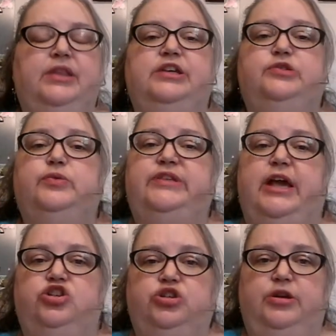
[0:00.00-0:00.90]
This was
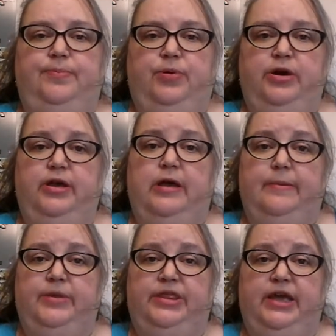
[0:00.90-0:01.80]
actually a pretty
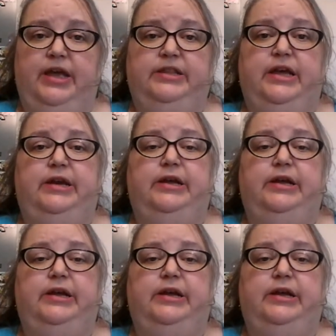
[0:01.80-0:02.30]
common thing that